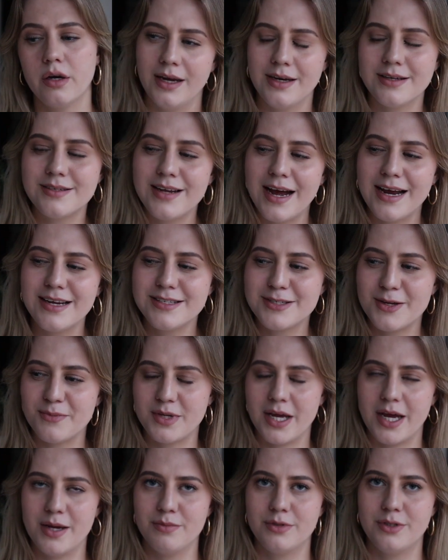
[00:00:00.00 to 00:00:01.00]
And it's nice
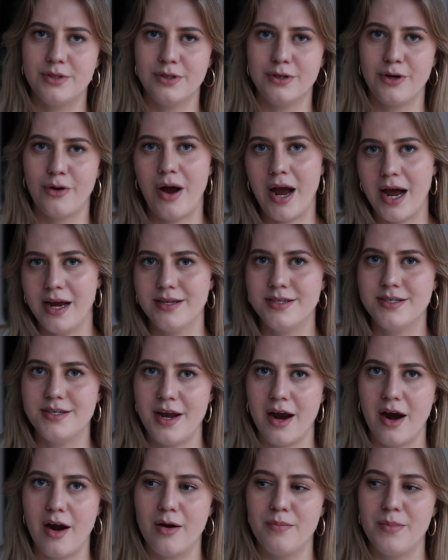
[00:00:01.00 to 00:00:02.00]
sometimes to, you know, I
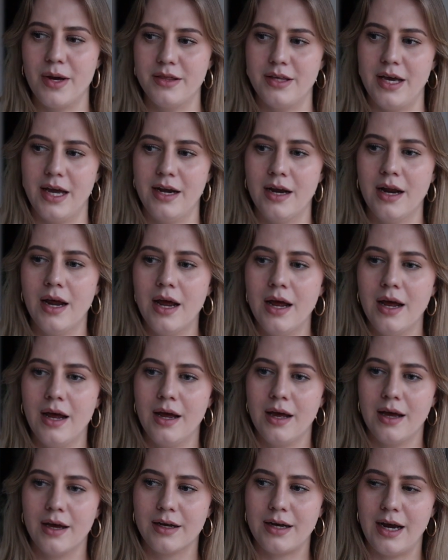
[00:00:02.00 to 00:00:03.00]
share, but then
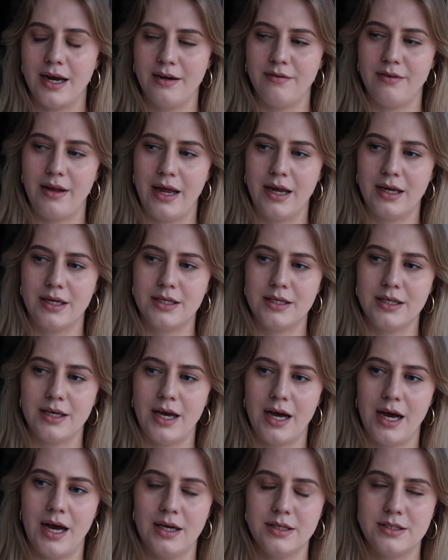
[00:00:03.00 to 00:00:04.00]
kind of like
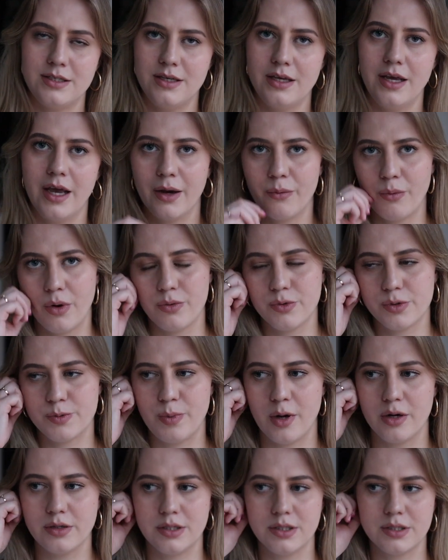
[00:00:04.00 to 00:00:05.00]
seeing what
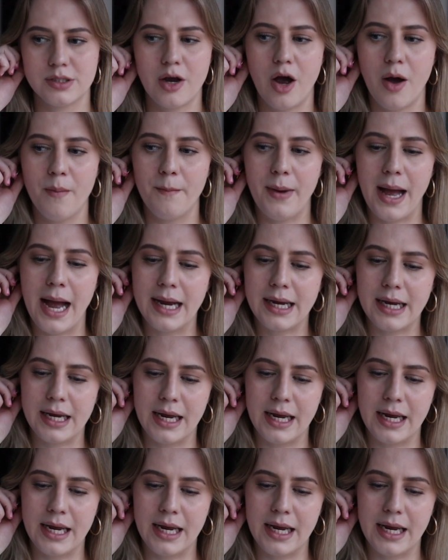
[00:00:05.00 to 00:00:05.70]
responses come back.